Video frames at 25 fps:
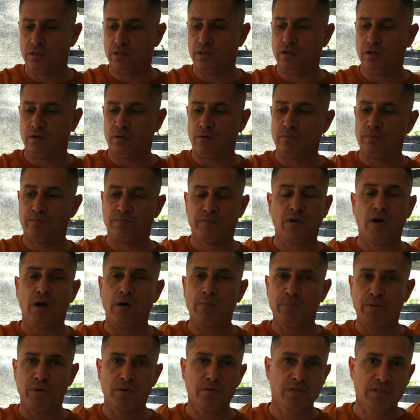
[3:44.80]
you know,
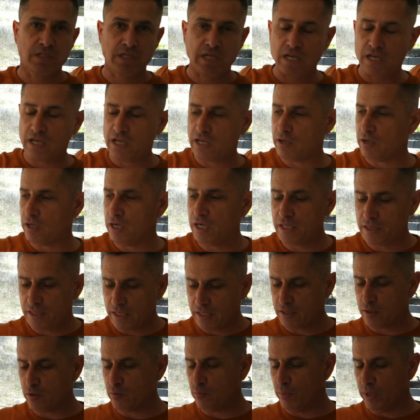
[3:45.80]
compost tea,
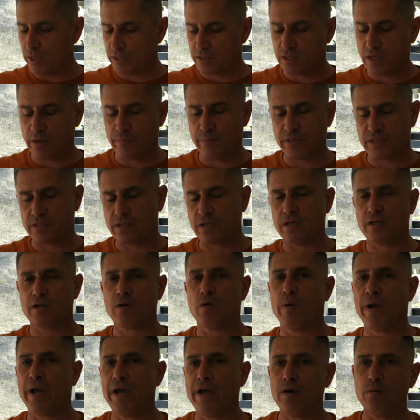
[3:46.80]
anything you mix up, it's going to
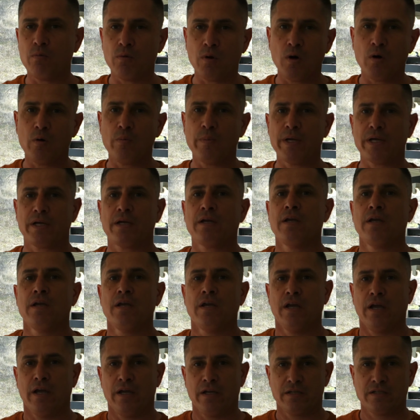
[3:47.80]
go anaerobic
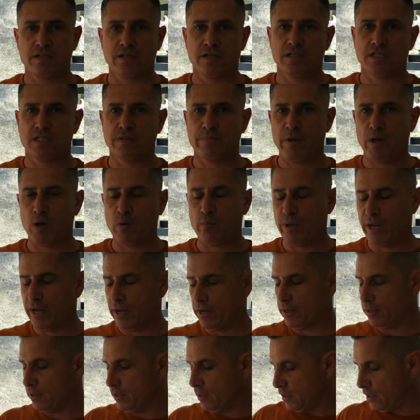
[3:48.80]
and it's going to smell
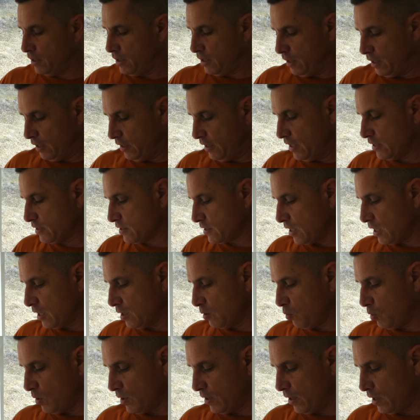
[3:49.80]
bad. And that's kind
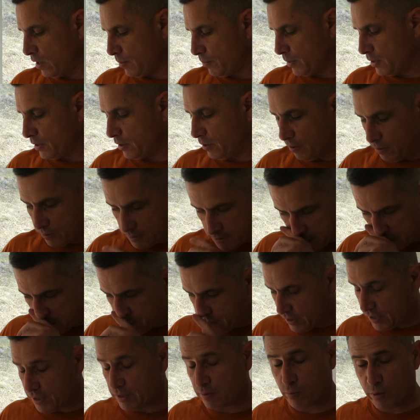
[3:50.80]
of what happened here is I
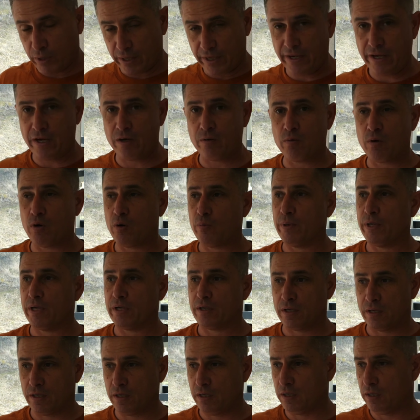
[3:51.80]
think it went anaerobic
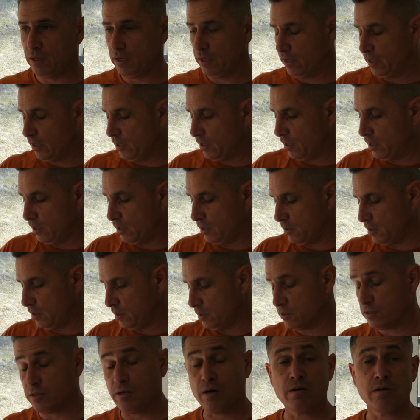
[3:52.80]
and
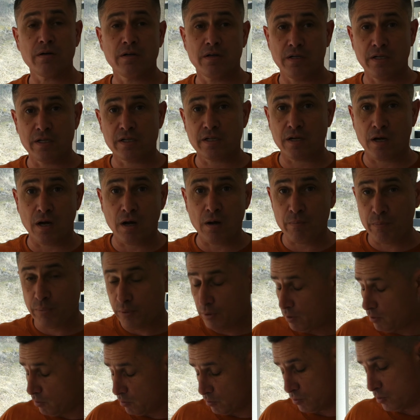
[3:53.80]
it started to
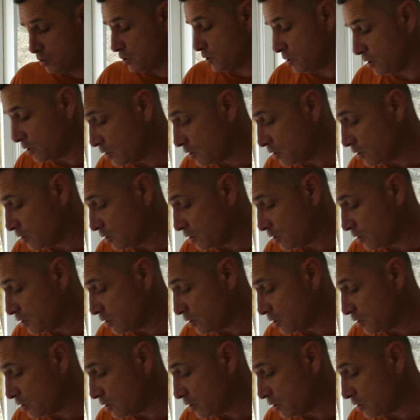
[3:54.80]
decompose.